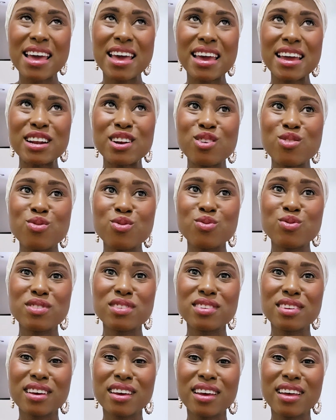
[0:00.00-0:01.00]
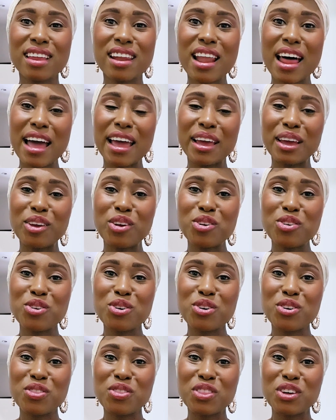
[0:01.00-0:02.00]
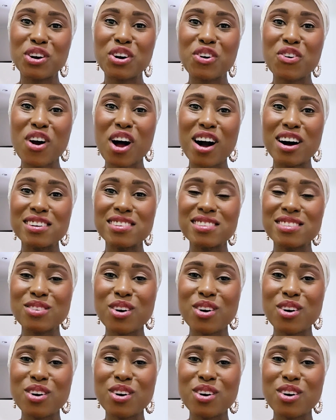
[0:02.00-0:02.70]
It looked like, the grass